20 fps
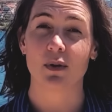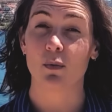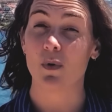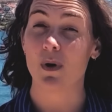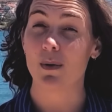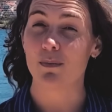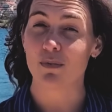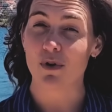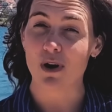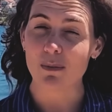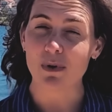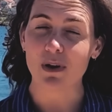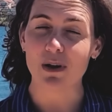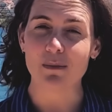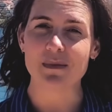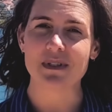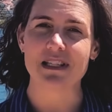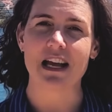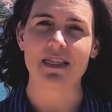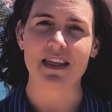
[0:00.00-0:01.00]
What
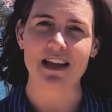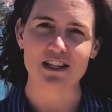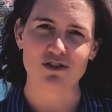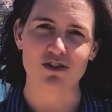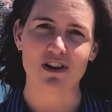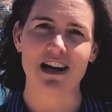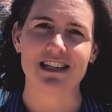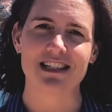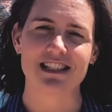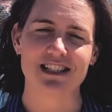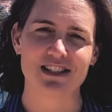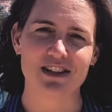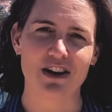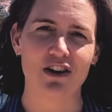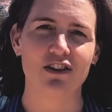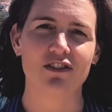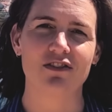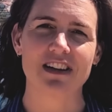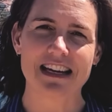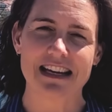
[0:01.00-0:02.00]
problems are they trying to
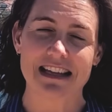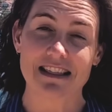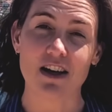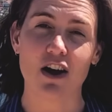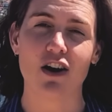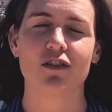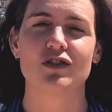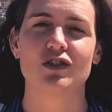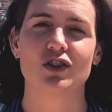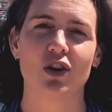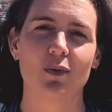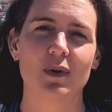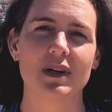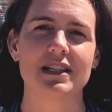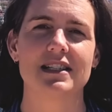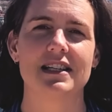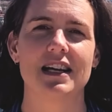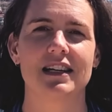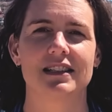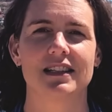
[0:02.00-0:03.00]
solve in the offshore
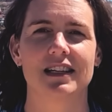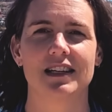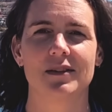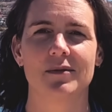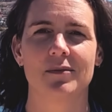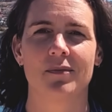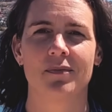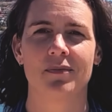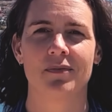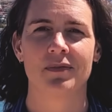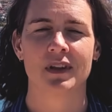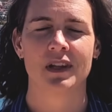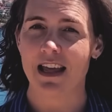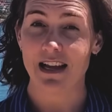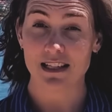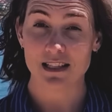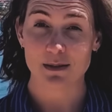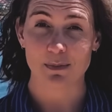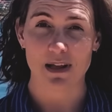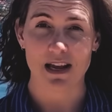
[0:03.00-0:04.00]
wind sector?
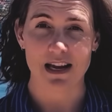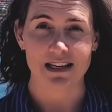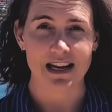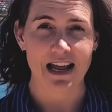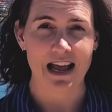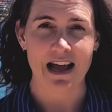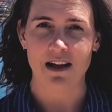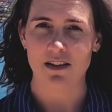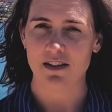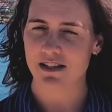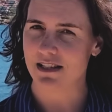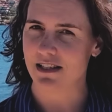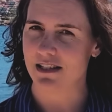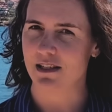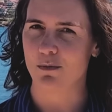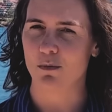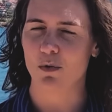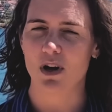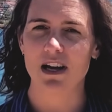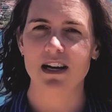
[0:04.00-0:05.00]
They explained how the
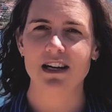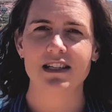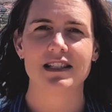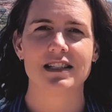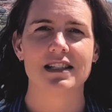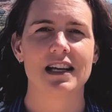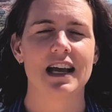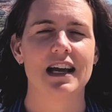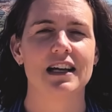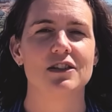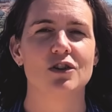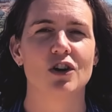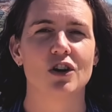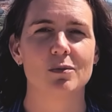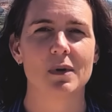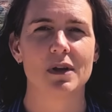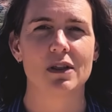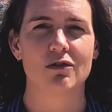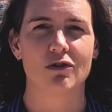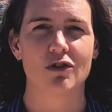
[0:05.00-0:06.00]
system works and
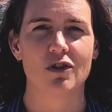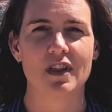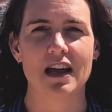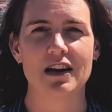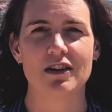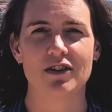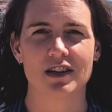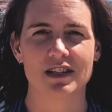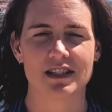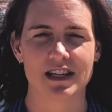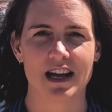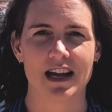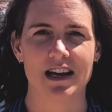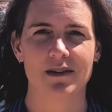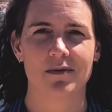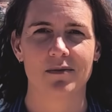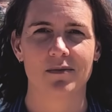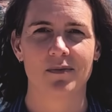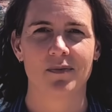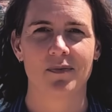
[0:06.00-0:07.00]
talked me through their new design.